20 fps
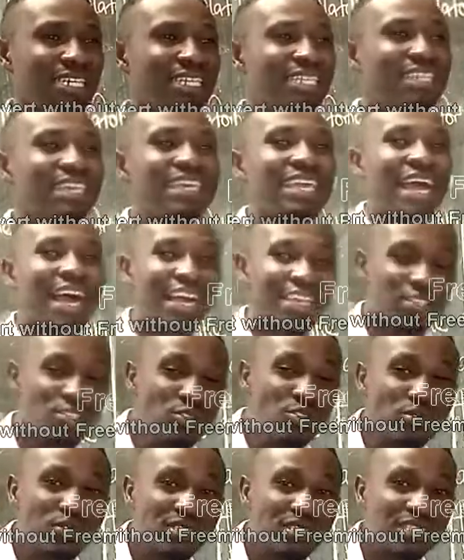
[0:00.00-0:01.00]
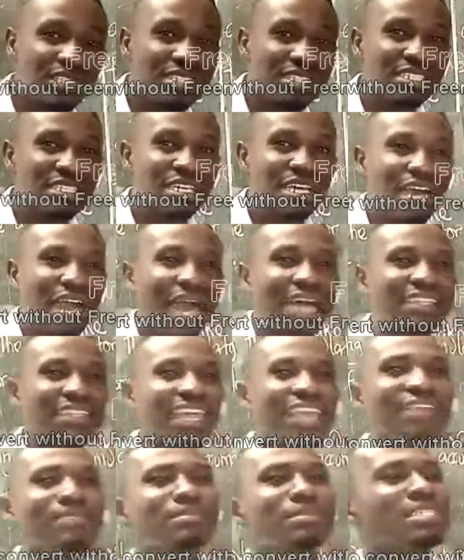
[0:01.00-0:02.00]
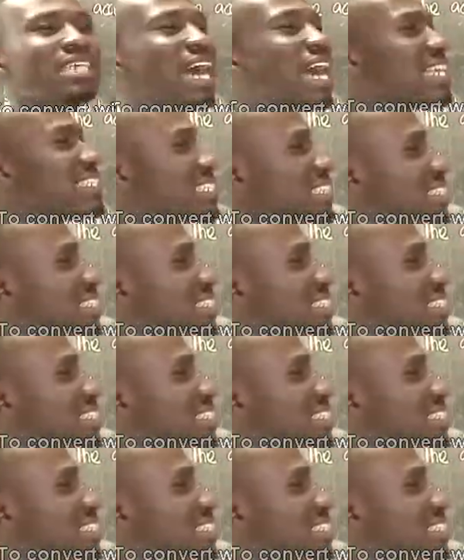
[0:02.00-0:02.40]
they are used at times as